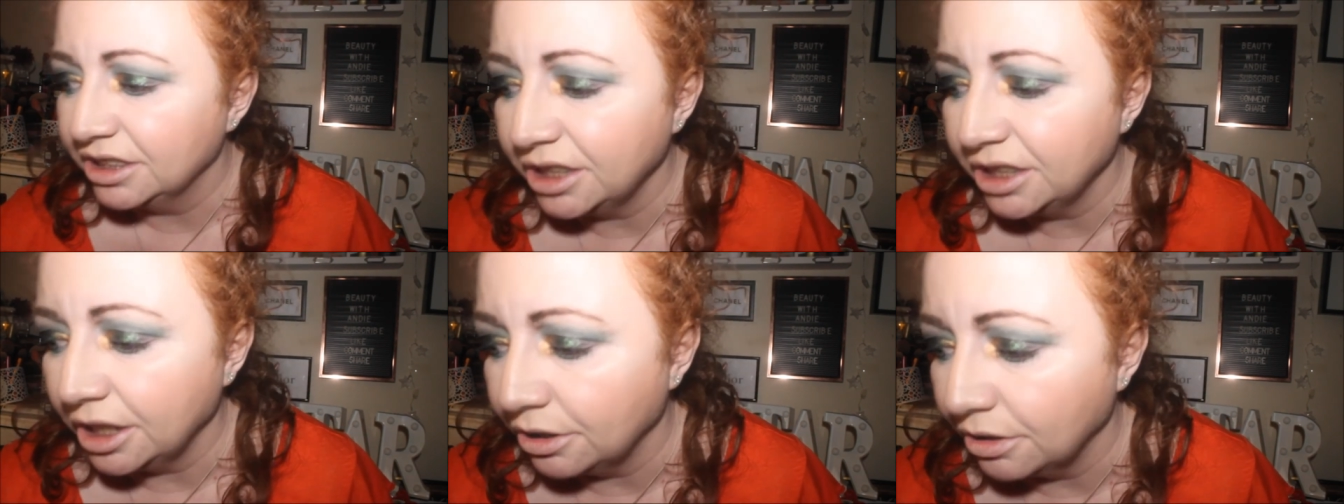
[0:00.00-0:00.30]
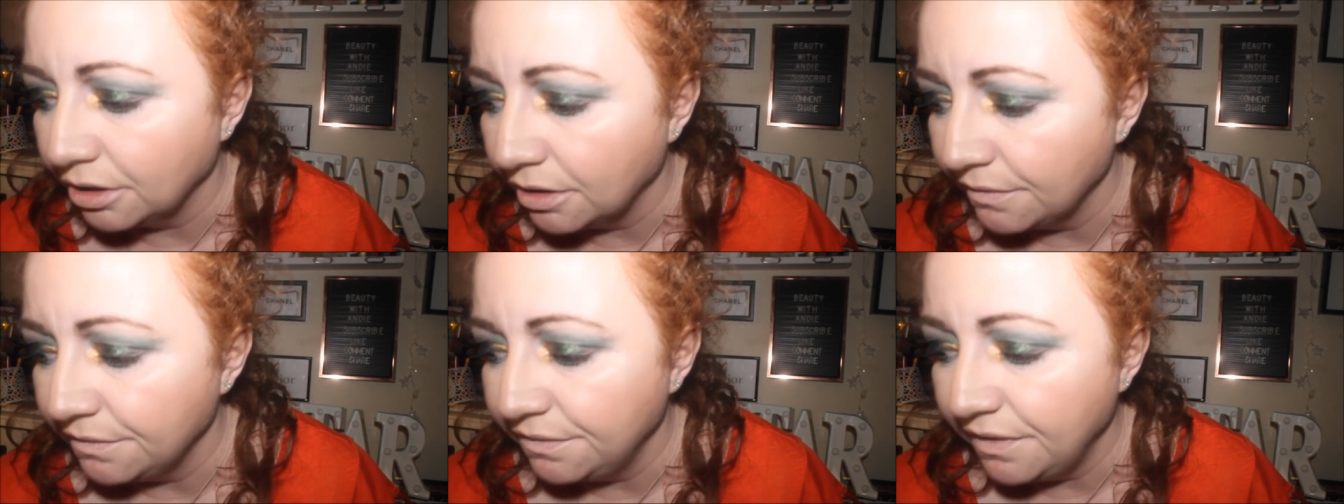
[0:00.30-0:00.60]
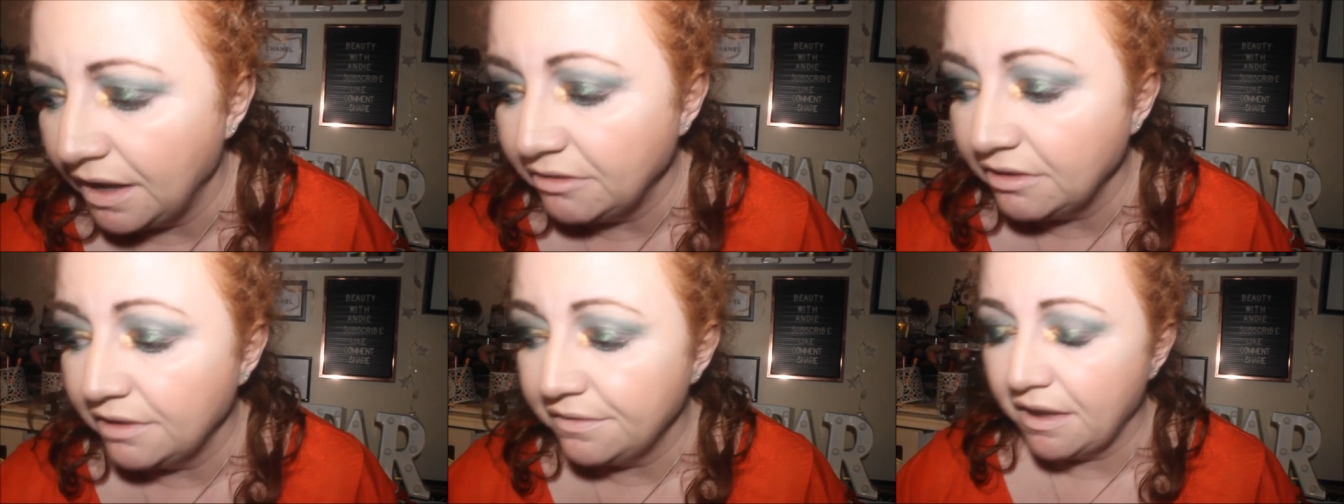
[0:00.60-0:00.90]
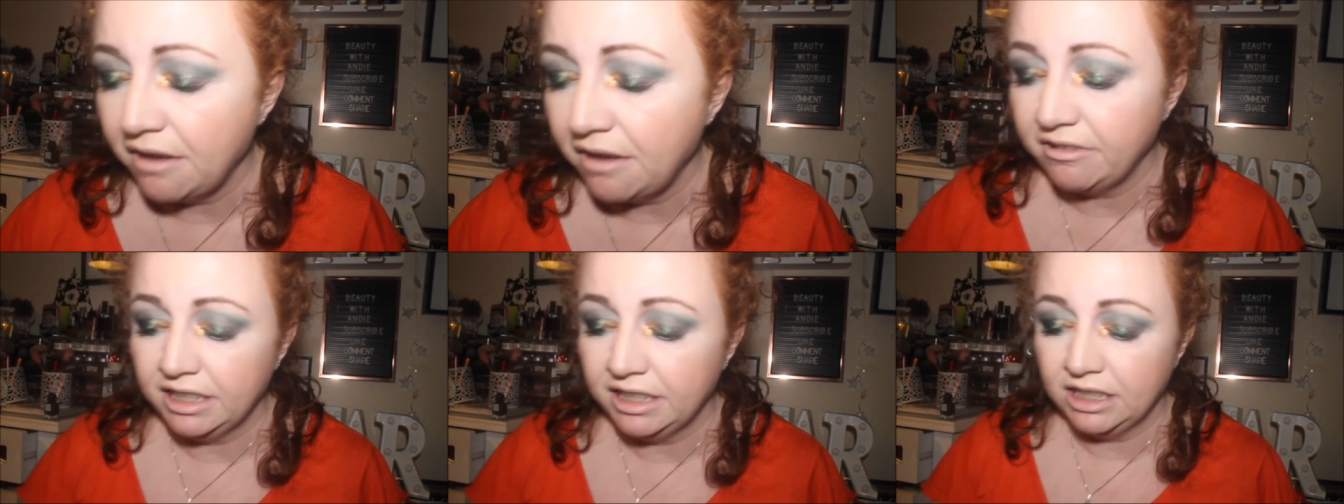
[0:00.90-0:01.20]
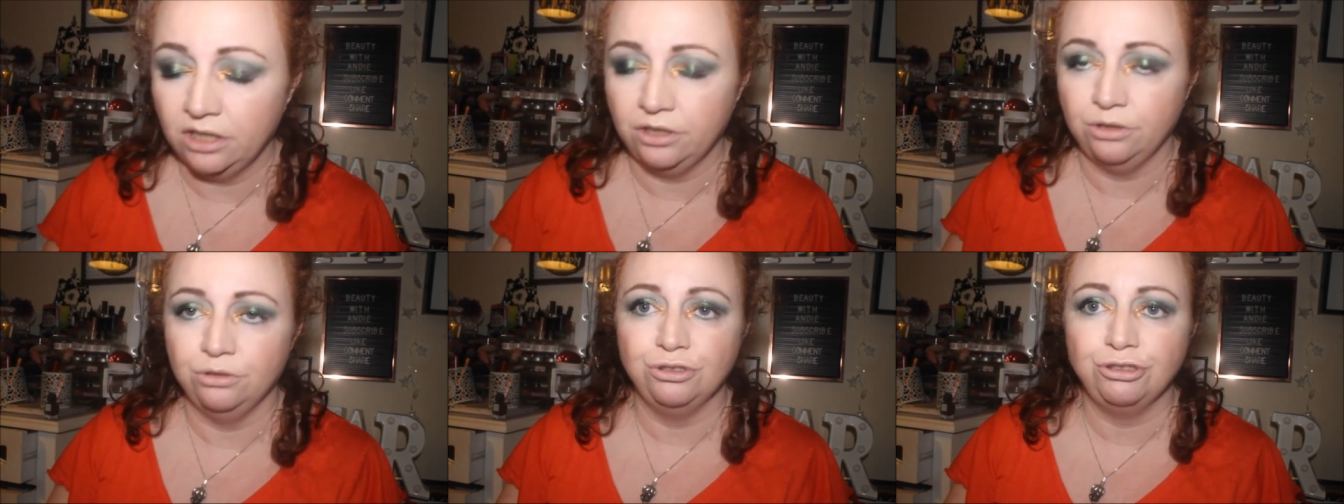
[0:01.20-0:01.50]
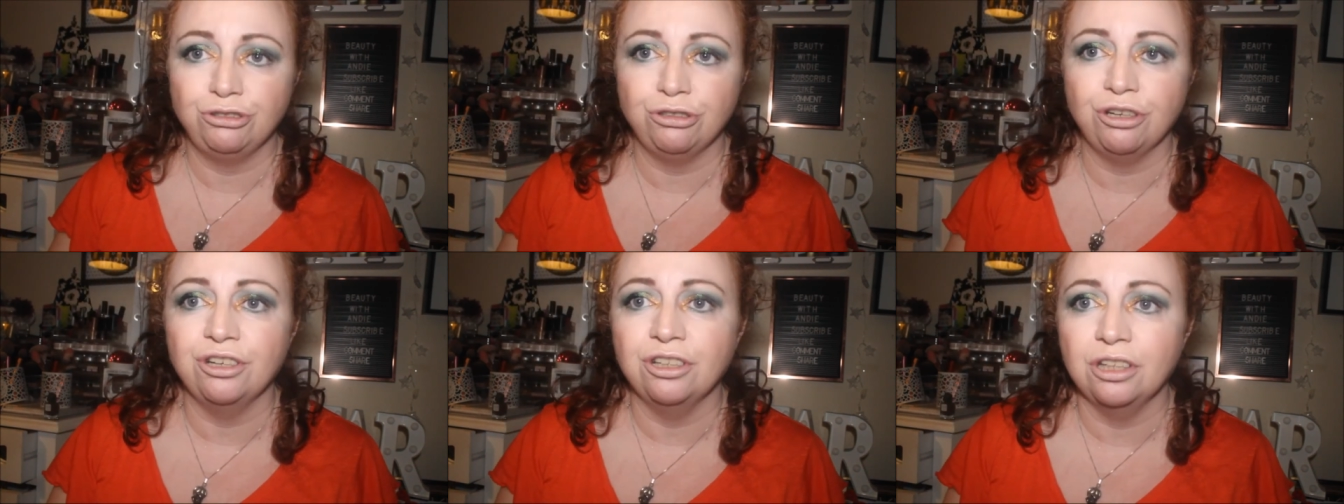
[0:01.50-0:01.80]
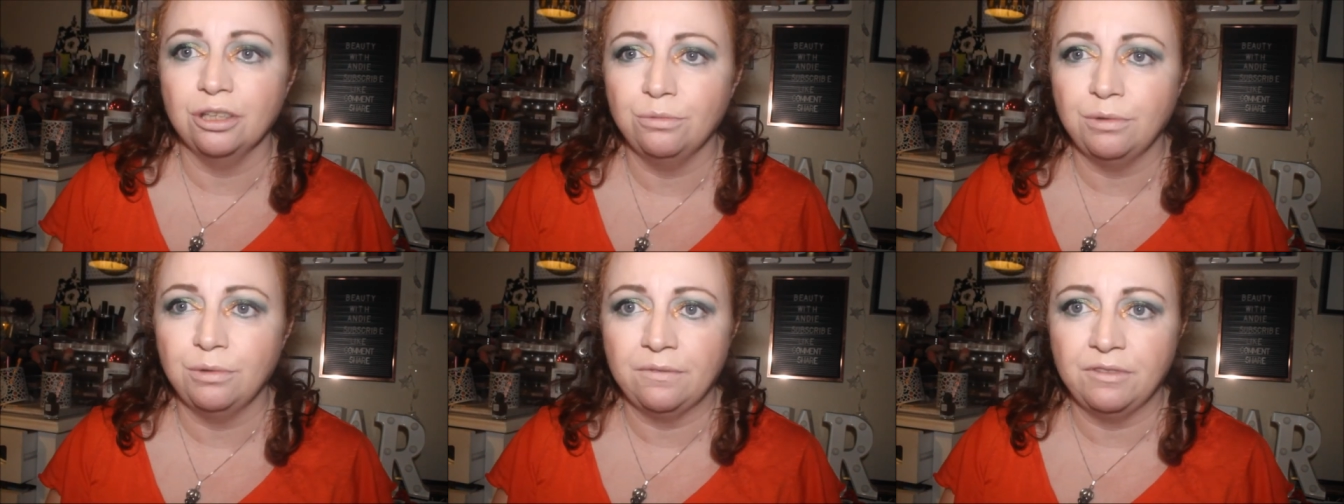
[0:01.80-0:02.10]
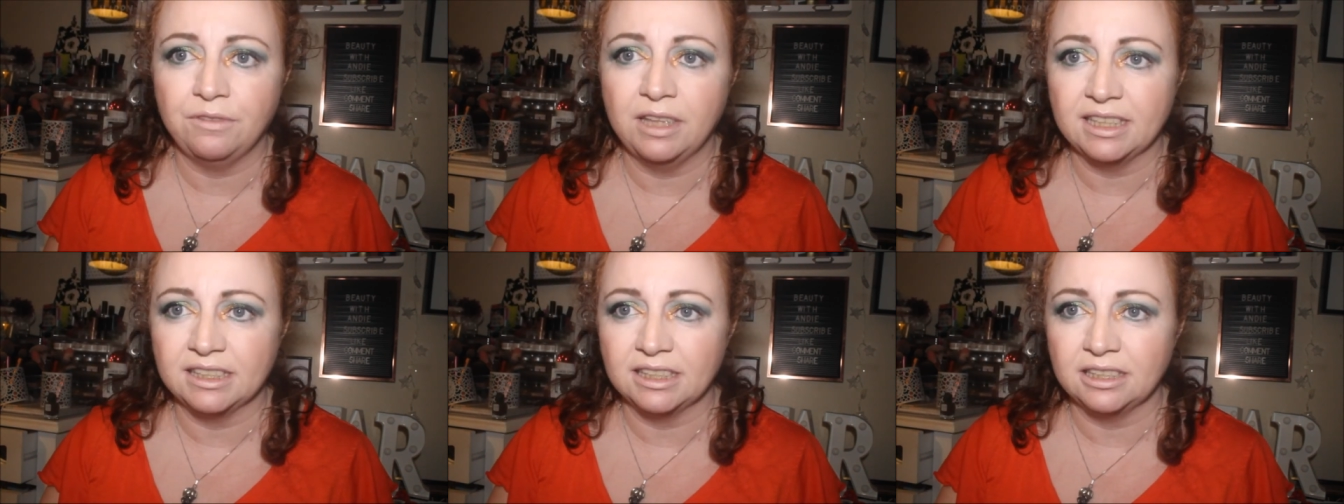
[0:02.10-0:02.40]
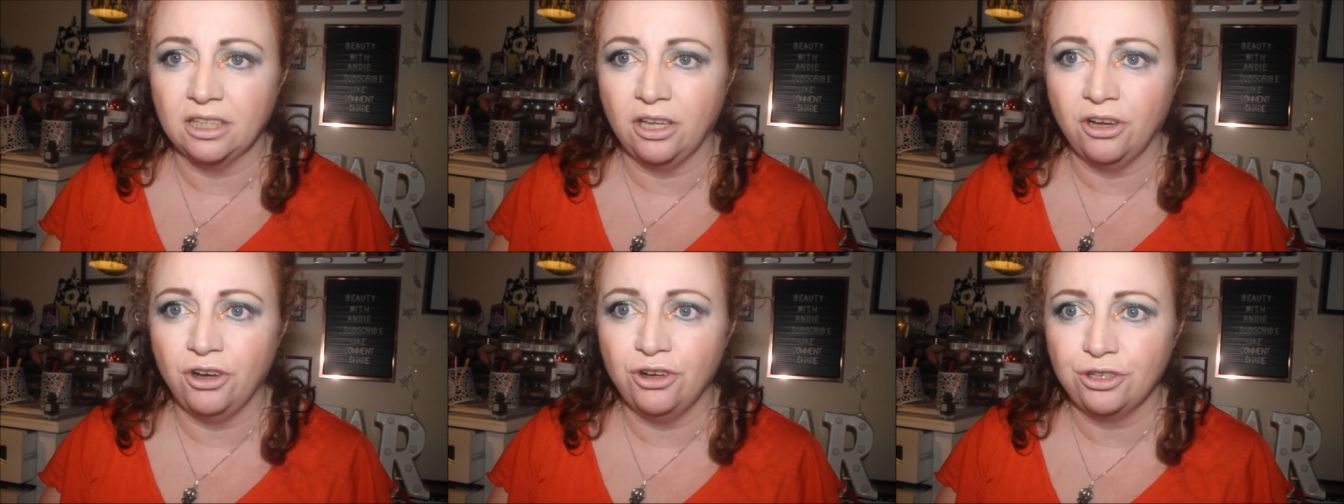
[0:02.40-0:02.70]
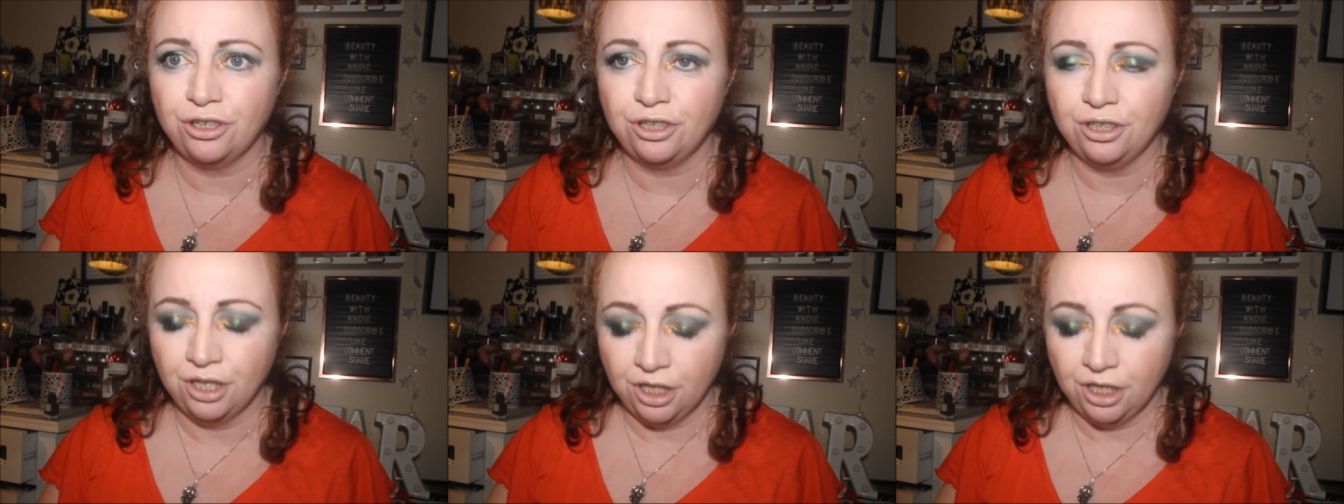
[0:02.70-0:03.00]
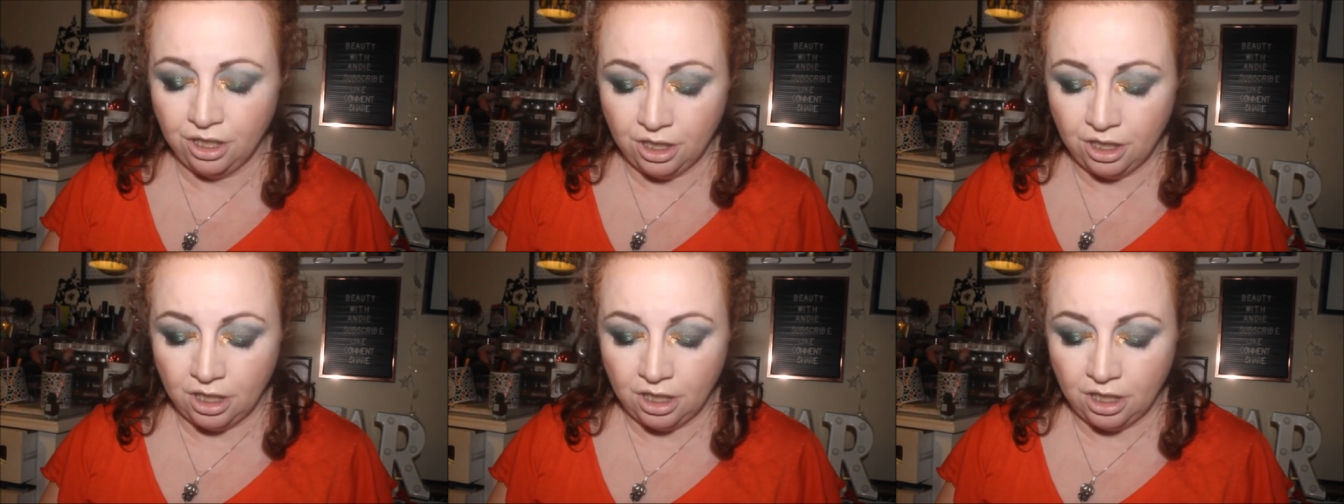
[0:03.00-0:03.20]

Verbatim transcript: So very very neutral with this look.